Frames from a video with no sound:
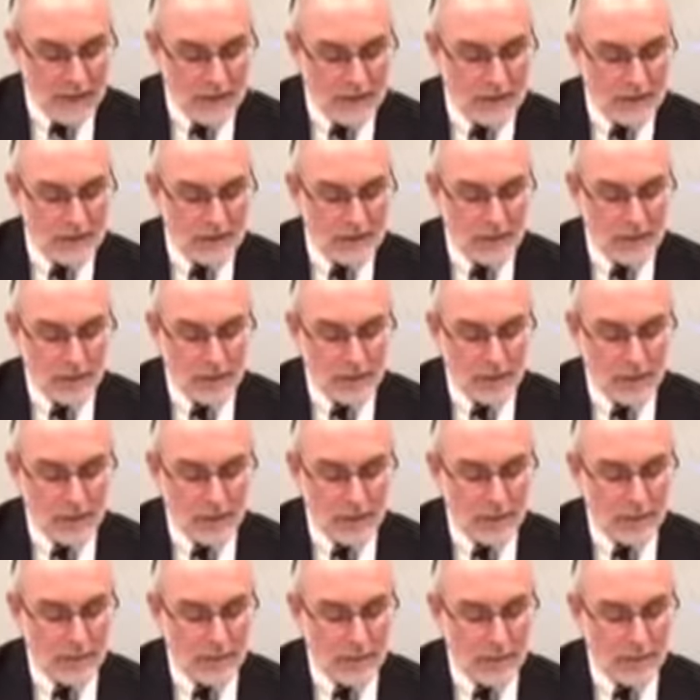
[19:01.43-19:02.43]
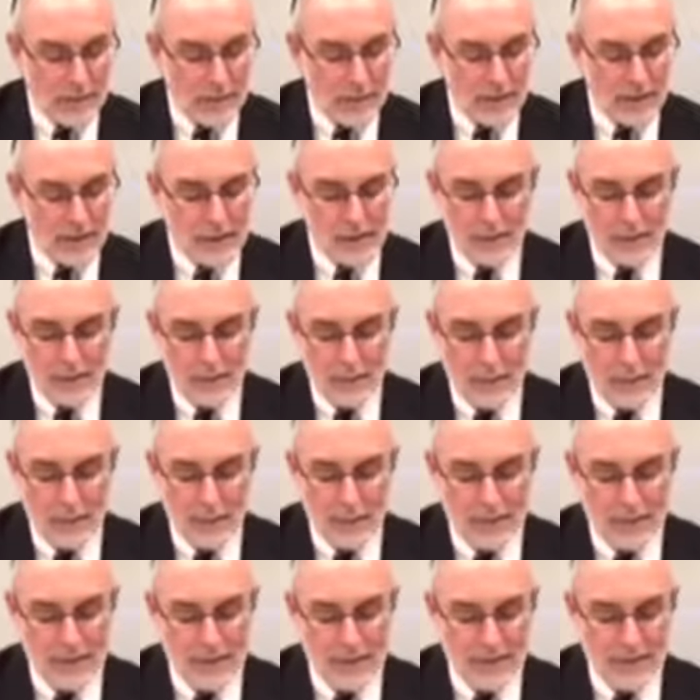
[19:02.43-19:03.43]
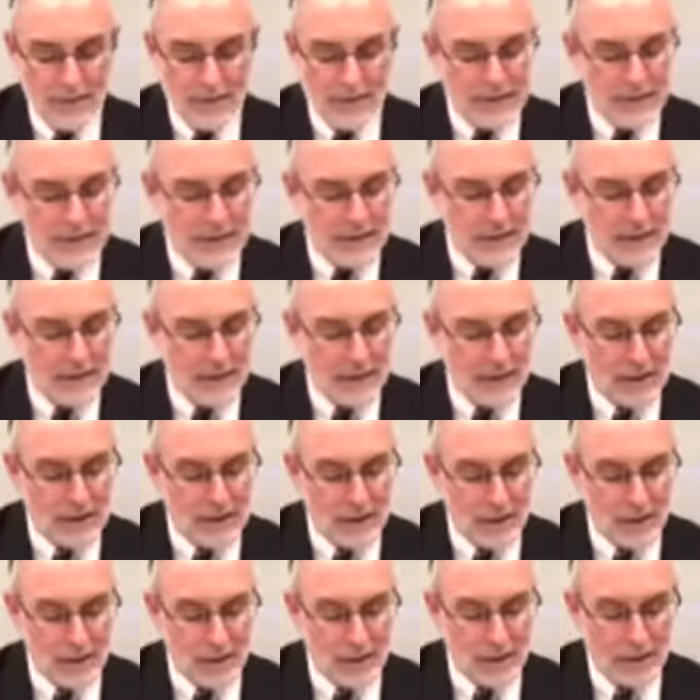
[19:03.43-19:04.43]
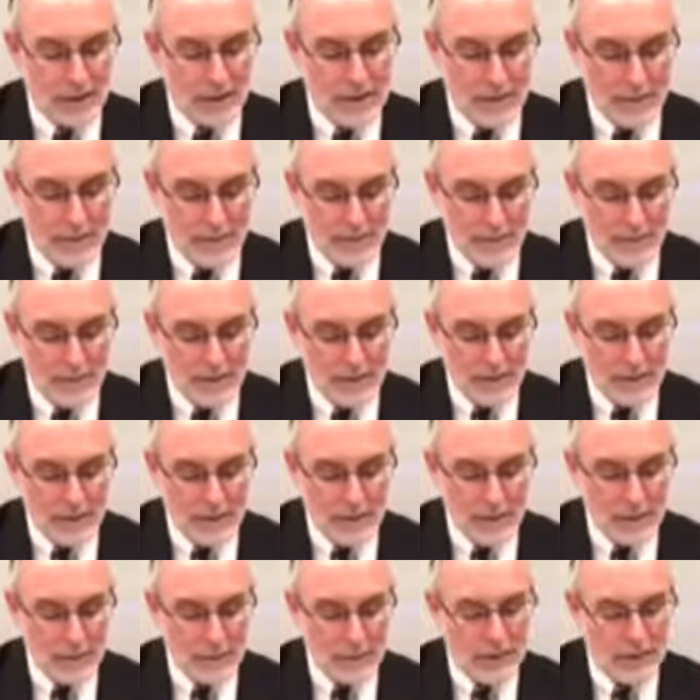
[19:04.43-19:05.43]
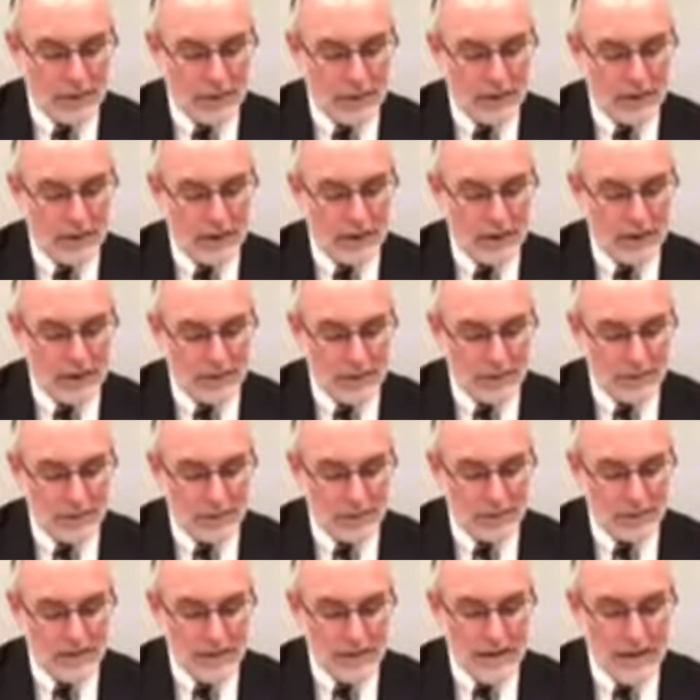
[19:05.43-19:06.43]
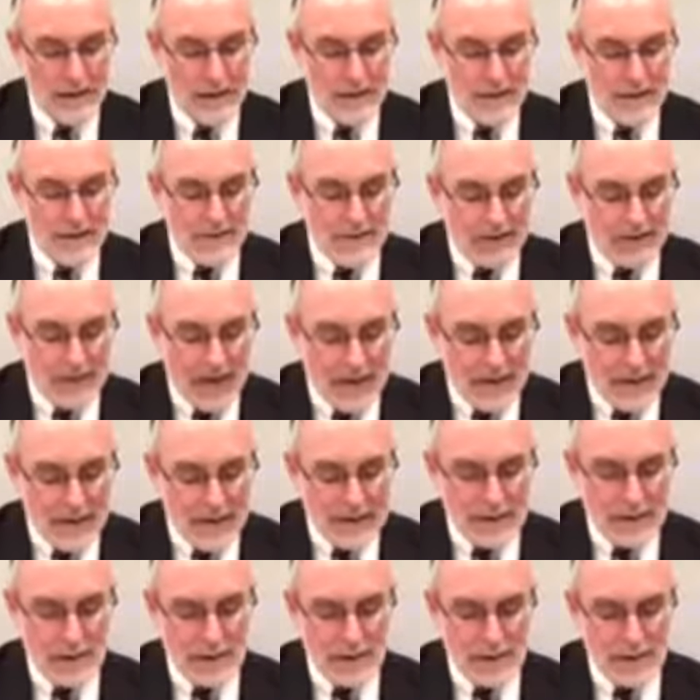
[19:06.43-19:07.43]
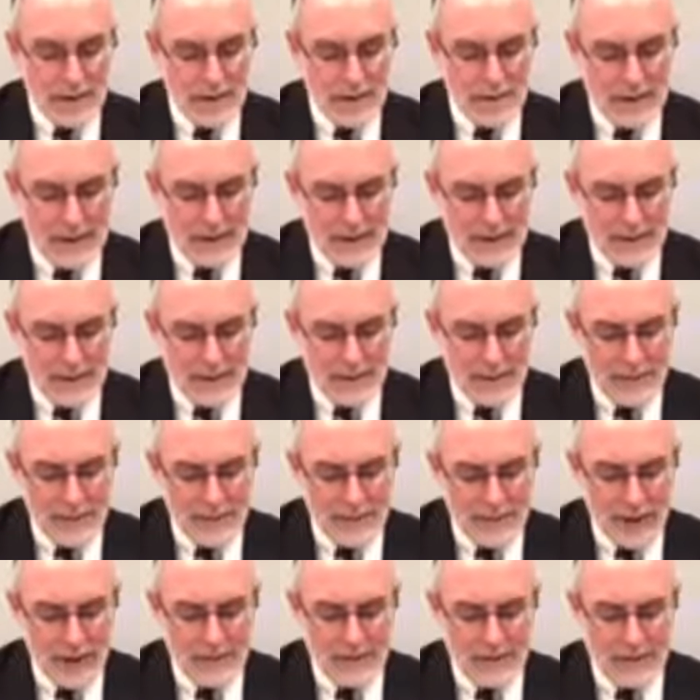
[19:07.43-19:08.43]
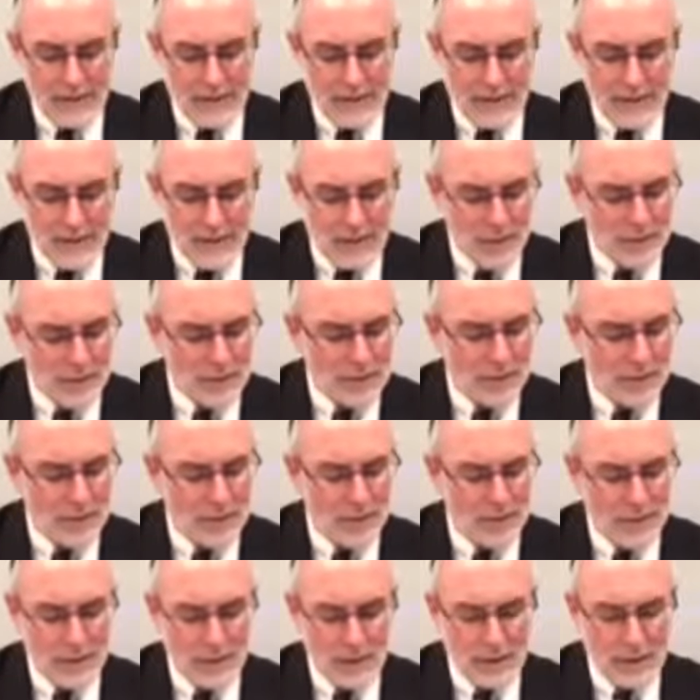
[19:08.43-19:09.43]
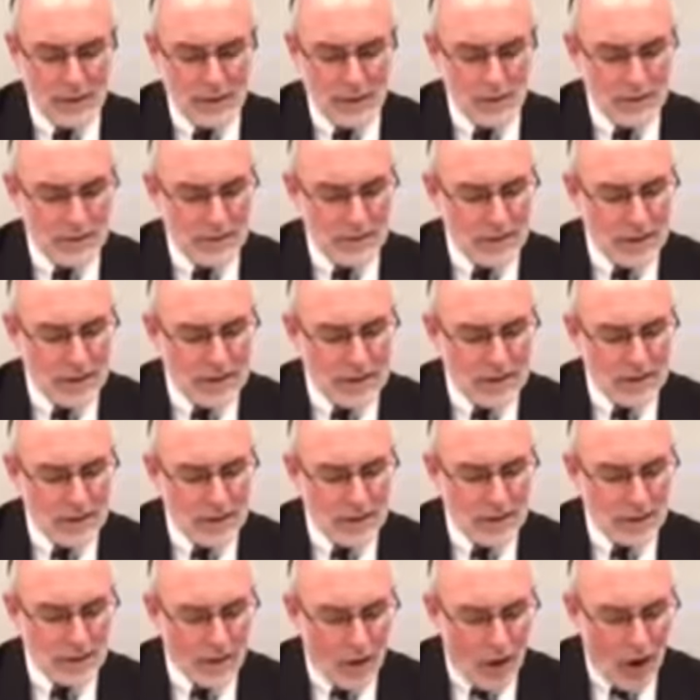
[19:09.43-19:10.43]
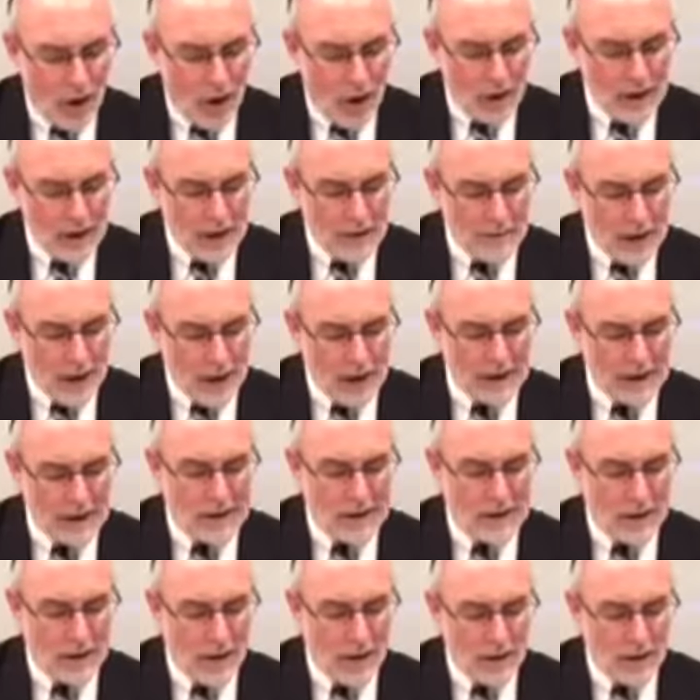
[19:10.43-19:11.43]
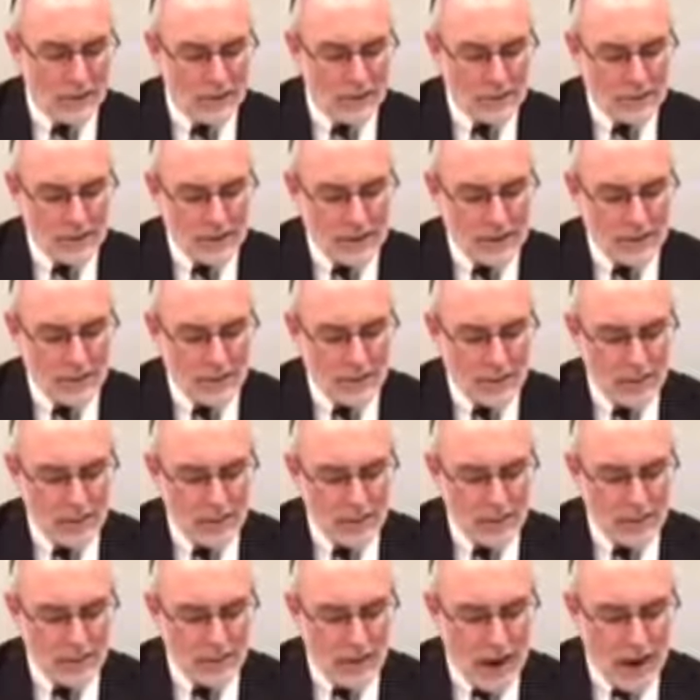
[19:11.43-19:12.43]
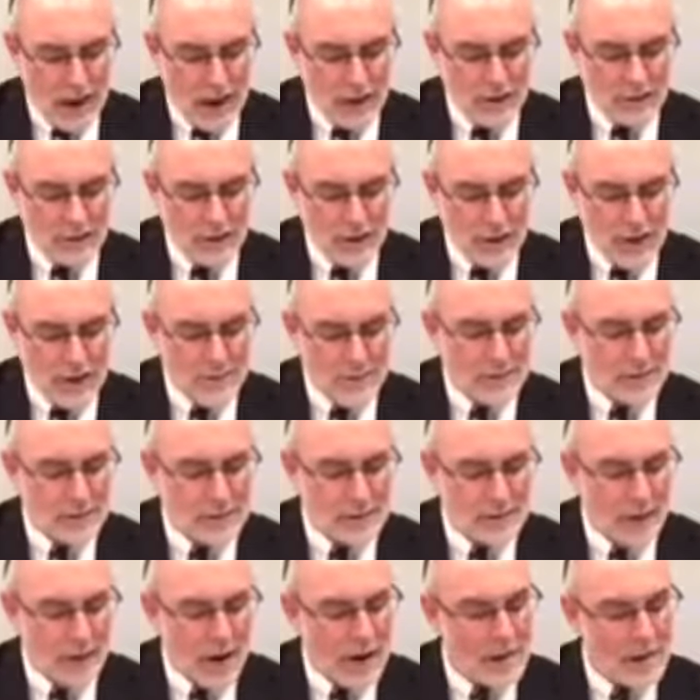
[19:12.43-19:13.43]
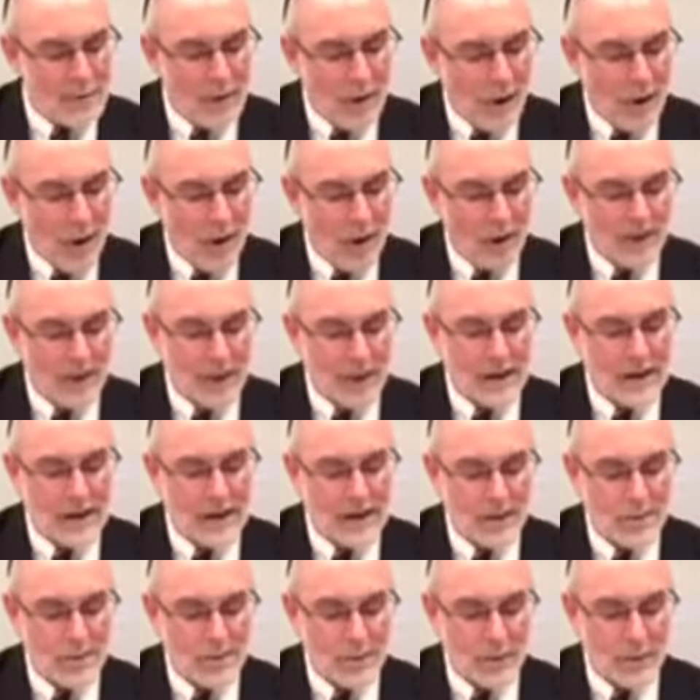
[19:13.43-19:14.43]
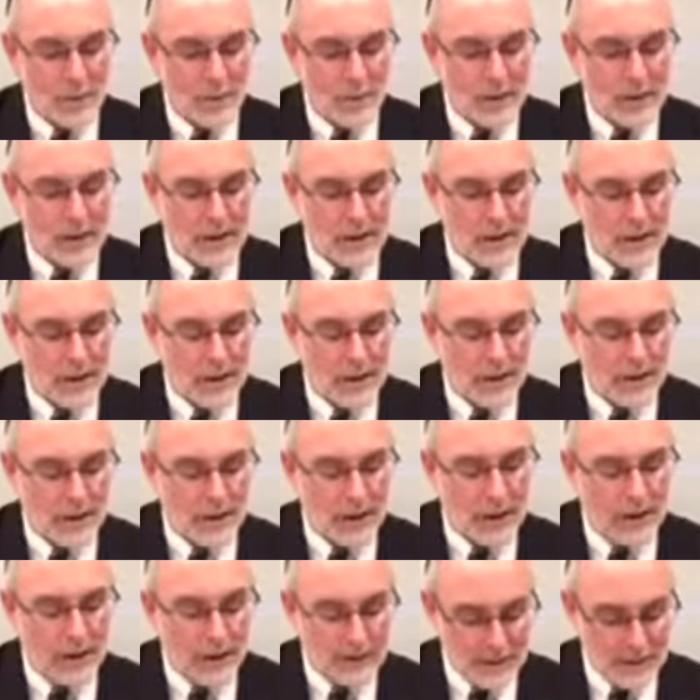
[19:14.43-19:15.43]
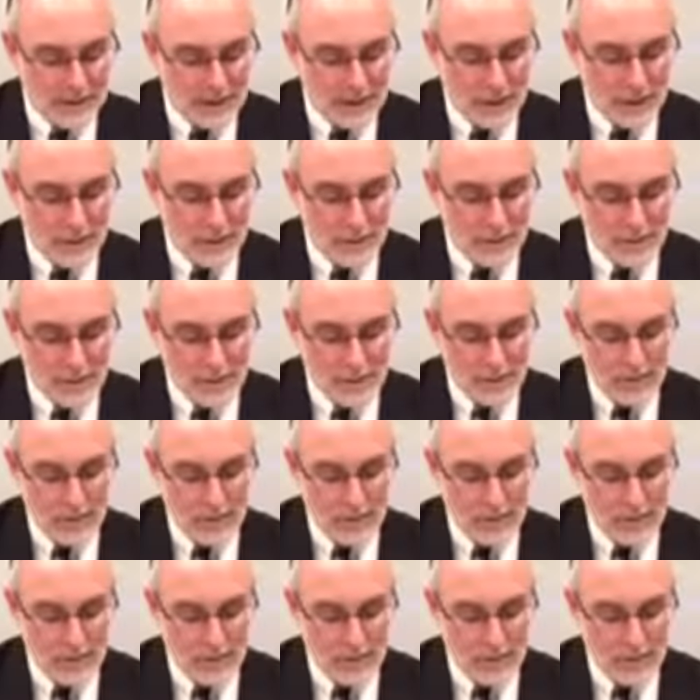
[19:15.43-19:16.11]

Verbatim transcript: this is from uh, he brings it from the Sefer Gilgulim, uh, reincarnation. And this is what they mean in the midrash that, that there is a certain midrash which says, "Call hamalkiot nikra'u al shem Mitzrayim." All the kingdoms are really called on Egypt.